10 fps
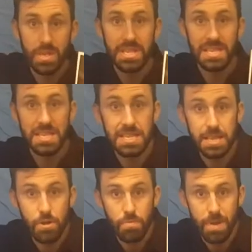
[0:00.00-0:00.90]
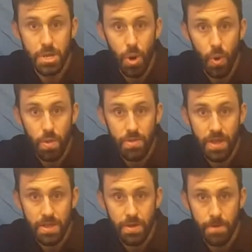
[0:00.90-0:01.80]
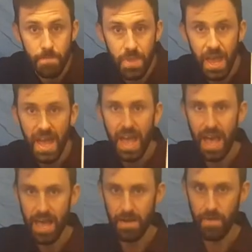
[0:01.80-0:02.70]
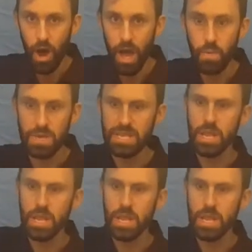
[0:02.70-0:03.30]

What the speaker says: still be taller than you. And if I was to